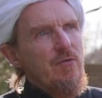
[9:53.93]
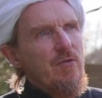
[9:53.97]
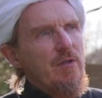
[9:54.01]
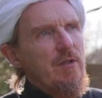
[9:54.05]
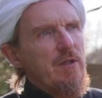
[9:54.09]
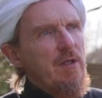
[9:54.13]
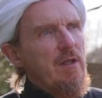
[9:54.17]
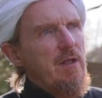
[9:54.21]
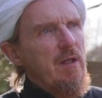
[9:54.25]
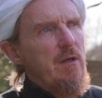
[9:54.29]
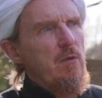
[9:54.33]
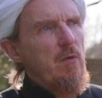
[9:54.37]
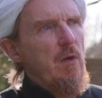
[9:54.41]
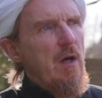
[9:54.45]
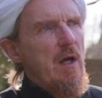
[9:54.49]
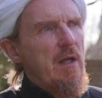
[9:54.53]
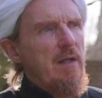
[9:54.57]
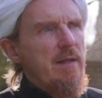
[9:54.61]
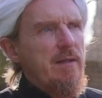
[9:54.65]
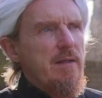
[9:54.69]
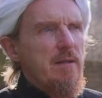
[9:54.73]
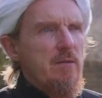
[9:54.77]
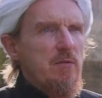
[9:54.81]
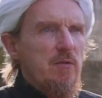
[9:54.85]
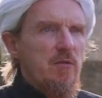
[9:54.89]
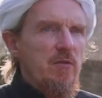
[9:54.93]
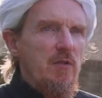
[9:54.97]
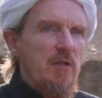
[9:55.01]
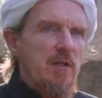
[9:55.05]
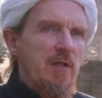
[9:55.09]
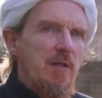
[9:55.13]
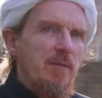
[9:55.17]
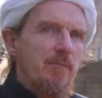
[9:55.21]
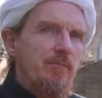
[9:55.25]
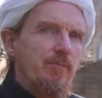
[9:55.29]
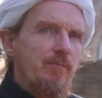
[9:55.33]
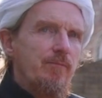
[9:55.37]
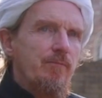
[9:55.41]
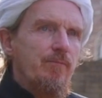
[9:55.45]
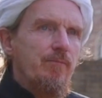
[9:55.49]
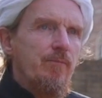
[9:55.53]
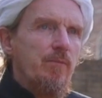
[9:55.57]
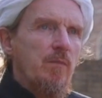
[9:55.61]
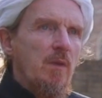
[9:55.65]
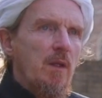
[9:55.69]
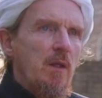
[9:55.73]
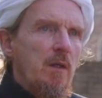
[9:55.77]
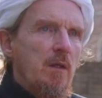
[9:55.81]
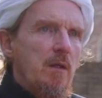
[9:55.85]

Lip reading: sallallahu alayhi wa sallam,